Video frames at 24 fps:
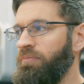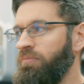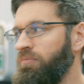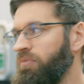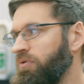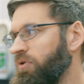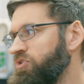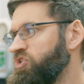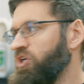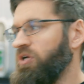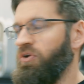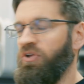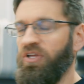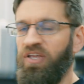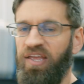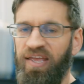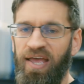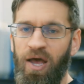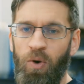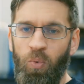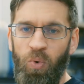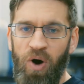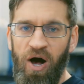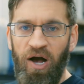You generally
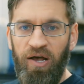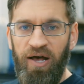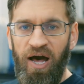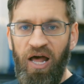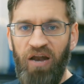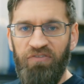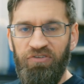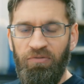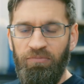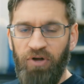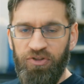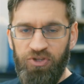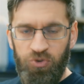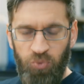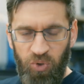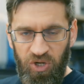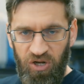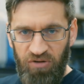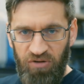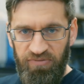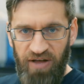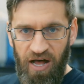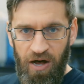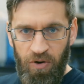can't walk on it for about
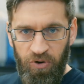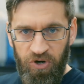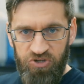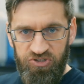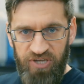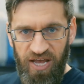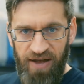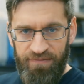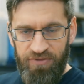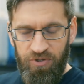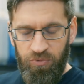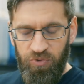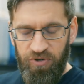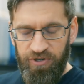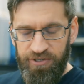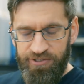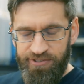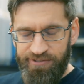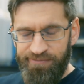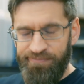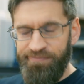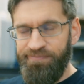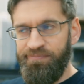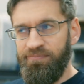12 hours afterwards,
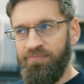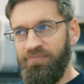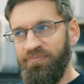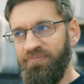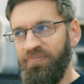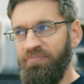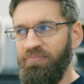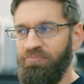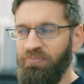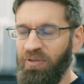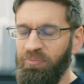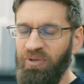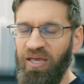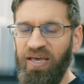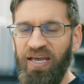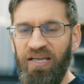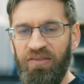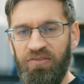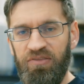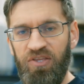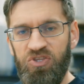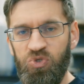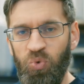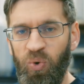maybe
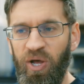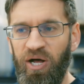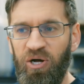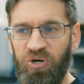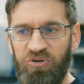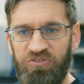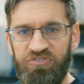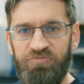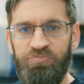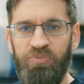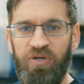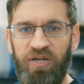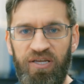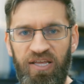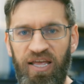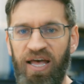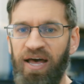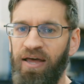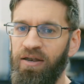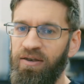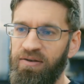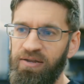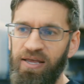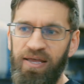8 to 12, but
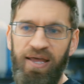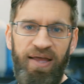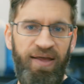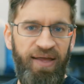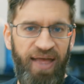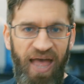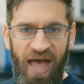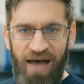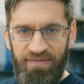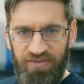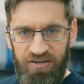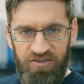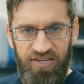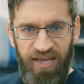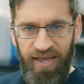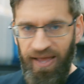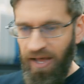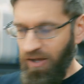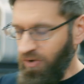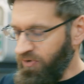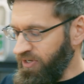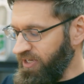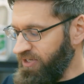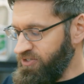again, half a day
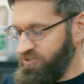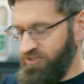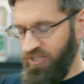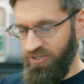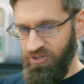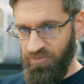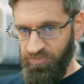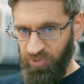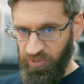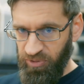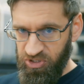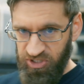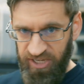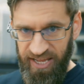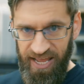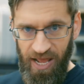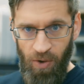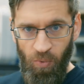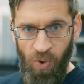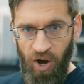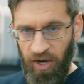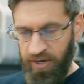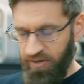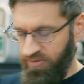at least, you pretty much can't
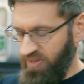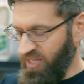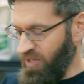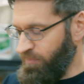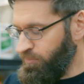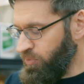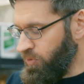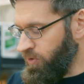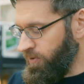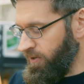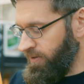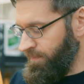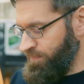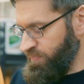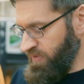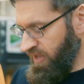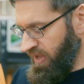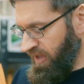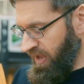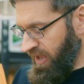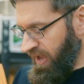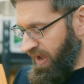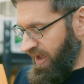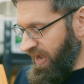walk on that board.
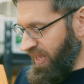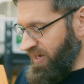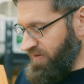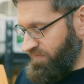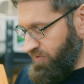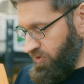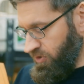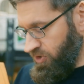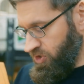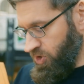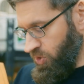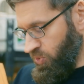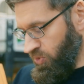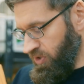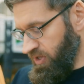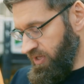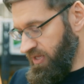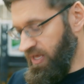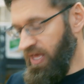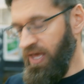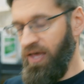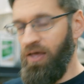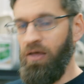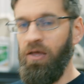And if you're doing
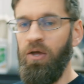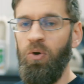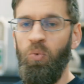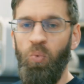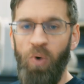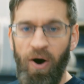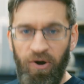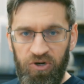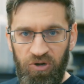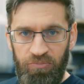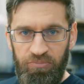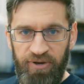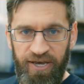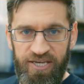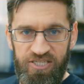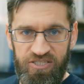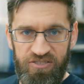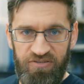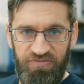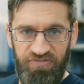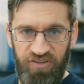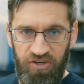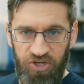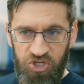a
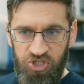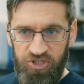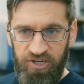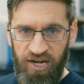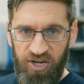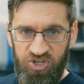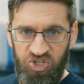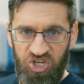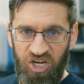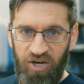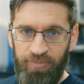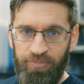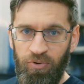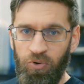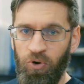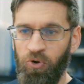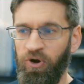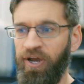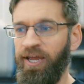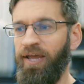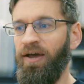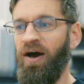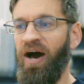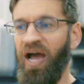water-based finish touch-up or
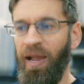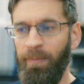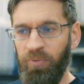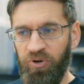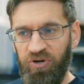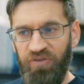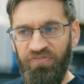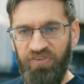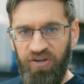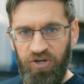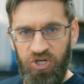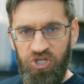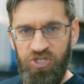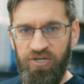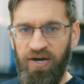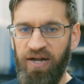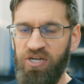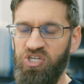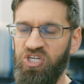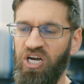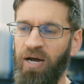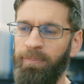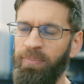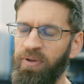a hybrid finish
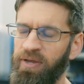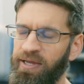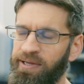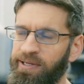touch-up,